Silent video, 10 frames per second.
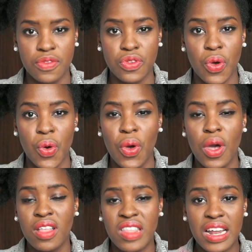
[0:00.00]
So
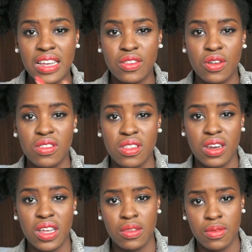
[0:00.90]
that leads on to the
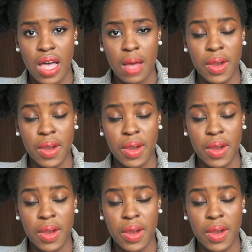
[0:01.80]
next